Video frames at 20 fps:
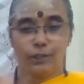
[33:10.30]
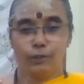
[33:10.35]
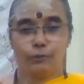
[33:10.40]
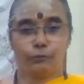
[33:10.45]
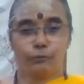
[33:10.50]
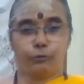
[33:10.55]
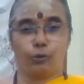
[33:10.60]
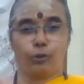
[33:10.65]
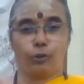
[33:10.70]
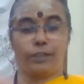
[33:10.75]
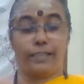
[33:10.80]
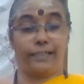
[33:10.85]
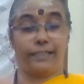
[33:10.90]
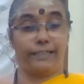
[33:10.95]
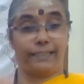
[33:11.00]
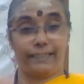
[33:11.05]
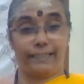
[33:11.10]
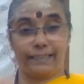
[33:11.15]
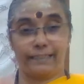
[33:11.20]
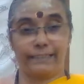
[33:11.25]

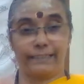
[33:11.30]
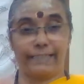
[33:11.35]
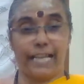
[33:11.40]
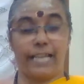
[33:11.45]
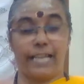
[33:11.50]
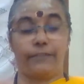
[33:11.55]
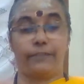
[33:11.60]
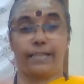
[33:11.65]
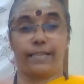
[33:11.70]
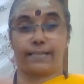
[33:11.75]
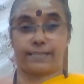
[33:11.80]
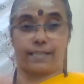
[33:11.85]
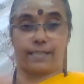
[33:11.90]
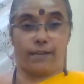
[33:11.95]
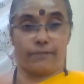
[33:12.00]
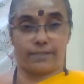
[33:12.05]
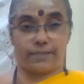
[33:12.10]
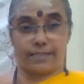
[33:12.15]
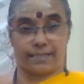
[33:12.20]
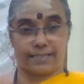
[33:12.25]
food delivery
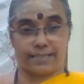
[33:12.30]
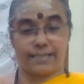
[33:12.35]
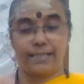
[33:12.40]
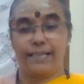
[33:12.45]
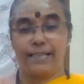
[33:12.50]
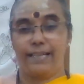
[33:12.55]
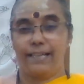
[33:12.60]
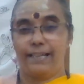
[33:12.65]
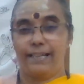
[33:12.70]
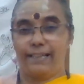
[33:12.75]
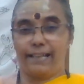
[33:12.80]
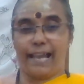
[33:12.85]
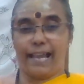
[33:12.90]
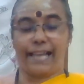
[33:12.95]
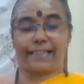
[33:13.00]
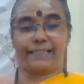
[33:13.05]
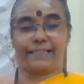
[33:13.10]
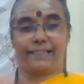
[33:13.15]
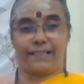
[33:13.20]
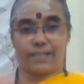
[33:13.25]
services
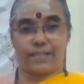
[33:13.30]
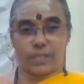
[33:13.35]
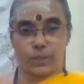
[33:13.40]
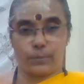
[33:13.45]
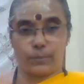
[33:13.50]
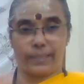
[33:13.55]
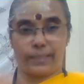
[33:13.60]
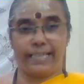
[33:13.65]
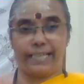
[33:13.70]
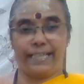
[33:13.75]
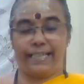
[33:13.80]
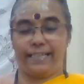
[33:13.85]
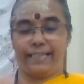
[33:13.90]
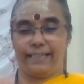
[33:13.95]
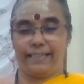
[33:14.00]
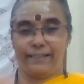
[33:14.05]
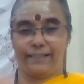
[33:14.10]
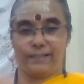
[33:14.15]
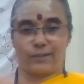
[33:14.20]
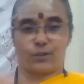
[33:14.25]
like
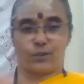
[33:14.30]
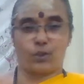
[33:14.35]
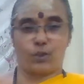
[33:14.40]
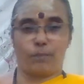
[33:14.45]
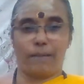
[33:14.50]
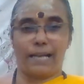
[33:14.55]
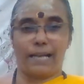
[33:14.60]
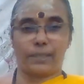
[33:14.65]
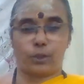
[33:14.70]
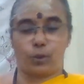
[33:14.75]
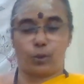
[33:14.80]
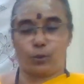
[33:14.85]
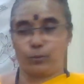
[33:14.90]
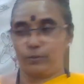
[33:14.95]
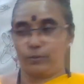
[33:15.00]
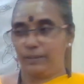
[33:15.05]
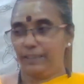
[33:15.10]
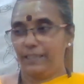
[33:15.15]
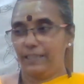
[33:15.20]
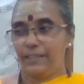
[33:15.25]
Swiggy,
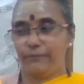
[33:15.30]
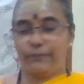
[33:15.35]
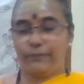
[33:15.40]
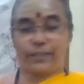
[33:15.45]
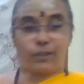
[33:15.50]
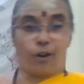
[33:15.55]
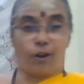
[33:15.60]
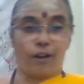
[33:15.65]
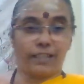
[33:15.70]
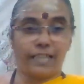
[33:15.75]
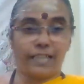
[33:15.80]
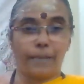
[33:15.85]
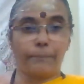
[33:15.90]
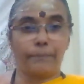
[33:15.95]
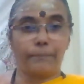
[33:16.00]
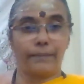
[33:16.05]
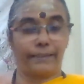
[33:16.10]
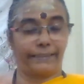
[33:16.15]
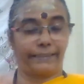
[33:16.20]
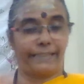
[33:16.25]
Zomato, we call
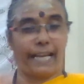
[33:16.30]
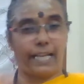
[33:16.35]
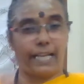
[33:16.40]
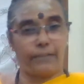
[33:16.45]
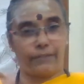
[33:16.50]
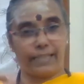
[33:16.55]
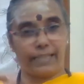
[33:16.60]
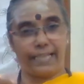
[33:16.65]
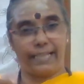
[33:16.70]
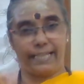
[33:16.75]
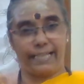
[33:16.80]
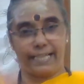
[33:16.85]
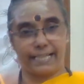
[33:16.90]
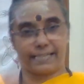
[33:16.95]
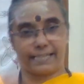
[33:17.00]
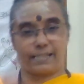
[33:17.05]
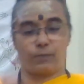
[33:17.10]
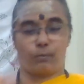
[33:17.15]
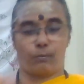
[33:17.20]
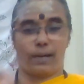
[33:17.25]
them delivery
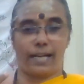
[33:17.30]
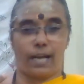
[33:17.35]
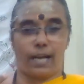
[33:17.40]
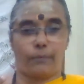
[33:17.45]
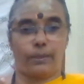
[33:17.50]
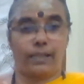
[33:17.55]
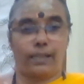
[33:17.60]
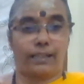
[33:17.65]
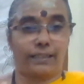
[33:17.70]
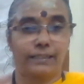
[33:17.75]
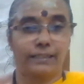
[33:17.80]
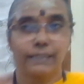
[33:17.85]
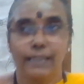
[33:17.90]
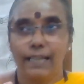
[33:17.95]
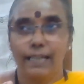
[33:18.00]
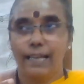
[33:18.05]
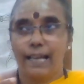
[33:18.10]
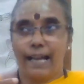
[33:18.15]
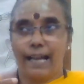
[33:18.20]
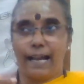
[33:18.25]
is in 1 hour.
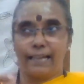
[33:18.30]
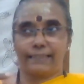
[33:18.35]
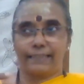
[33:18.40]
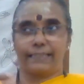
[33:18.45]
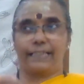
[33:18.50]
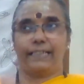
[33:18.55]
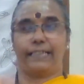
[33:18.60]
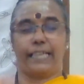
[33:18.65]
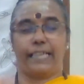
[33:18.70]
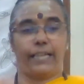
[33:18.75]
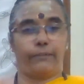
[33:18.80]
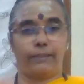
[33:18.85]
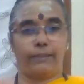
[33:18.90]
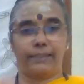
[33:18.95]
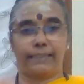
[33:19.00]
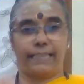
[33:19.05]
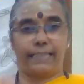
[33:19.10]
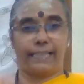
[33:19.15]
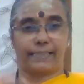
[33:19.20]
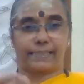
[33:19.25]
And then
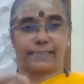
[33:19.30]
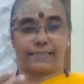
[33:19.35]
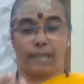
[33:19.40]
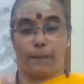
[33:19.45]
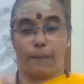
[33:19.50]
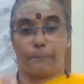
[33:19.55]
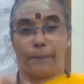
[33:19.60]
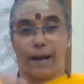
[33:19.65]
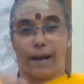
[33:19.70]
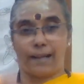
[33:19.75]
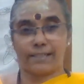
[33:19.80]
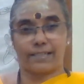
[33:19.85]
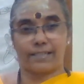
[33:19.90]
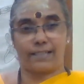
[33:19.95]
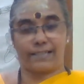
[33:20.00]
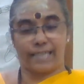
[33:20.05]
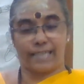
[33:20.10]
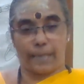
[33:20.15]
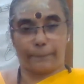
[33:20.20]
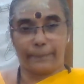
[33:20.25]
even these
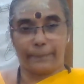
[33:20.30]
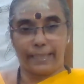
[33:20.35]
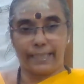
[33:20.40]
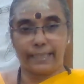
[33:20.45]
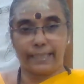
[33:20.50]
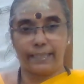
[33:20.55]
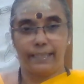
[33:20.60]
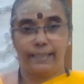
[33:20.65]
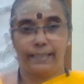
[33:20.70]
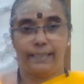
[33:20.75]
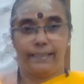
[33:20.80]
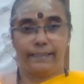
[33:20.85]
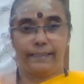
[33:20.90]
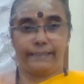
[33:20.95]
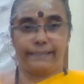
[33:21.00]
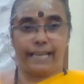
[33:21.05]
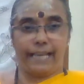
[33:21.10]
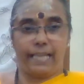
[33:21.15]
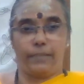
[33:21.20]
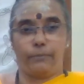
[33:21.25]
parcels are being
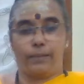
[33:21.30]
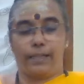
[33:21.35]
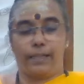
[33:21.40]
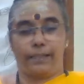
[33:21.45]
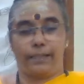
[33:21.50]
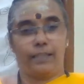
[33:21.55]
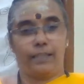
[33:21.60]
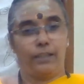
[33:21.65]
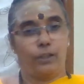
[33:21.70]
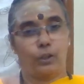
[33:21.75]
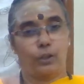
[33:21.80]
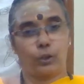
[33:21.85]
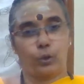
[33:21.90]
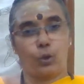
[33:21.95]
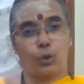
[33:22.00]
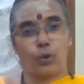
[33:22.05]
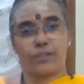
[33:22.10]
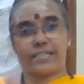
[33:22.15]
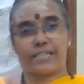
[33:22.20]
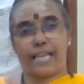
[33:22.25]
delivered.
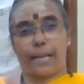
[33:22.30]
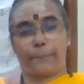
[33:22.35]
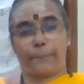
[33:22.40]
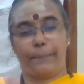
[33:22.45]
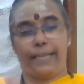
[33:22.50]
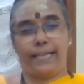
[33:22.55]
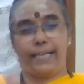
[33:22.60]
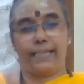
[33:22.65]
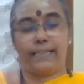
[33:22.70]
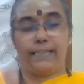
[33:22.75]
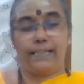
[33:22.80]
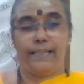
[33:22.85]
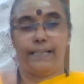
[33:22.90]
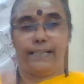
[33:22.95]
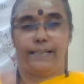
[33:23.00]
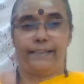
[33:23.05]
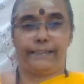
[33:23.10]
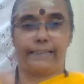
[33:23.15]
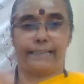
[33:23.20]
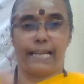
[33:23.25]
Goods are being
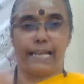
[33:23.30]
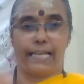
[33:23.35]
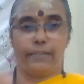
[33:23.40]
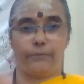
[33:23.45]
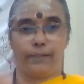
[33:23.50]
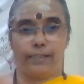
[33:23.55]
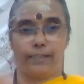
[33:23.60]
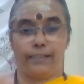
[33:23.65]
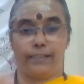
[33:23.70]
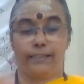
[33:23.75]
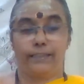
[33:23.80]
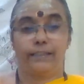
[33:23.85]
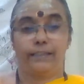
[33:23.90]
delivered.